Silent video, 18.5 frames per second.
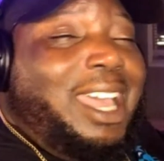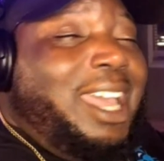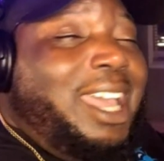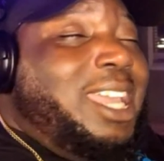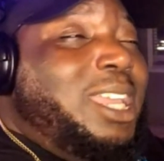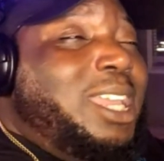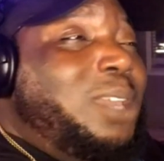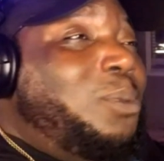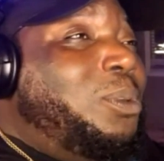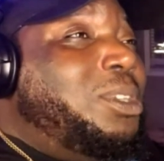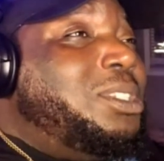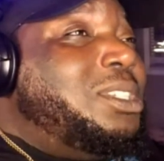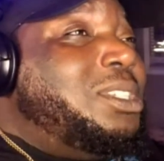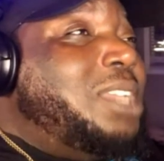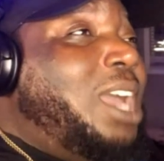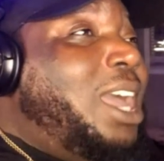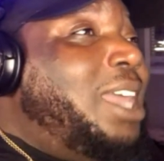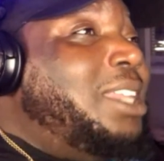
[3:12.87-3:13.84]
He was
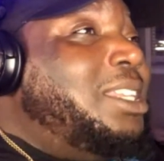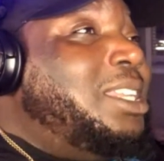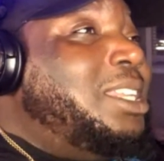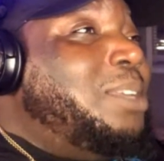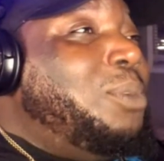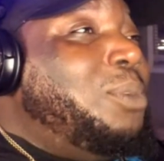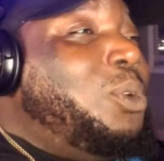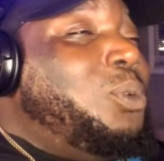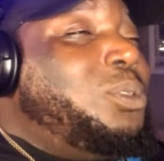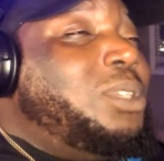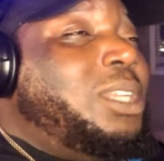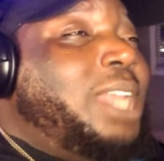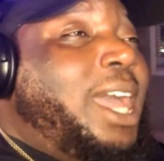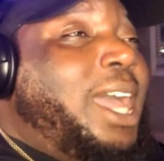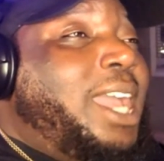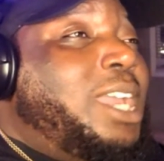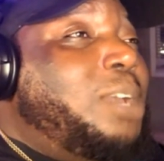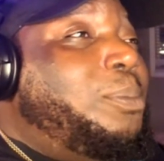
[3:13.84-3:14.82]
not the most
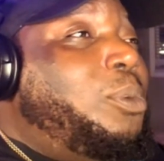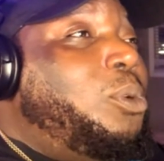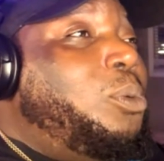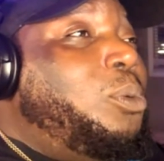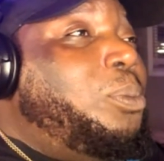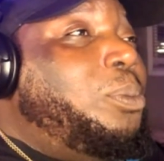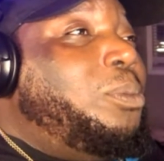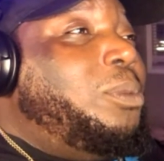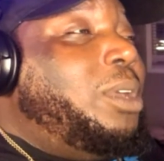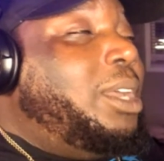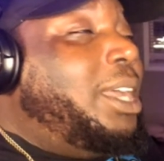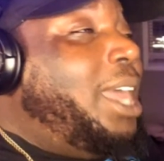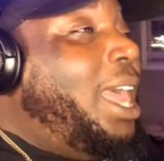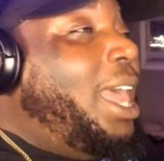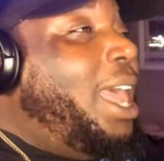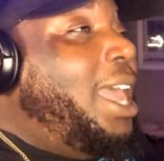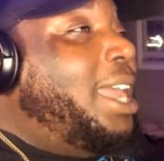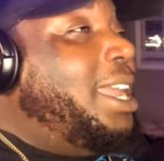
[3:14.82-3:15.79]
liable
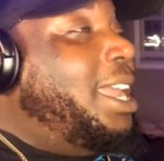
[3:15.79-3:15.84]
guy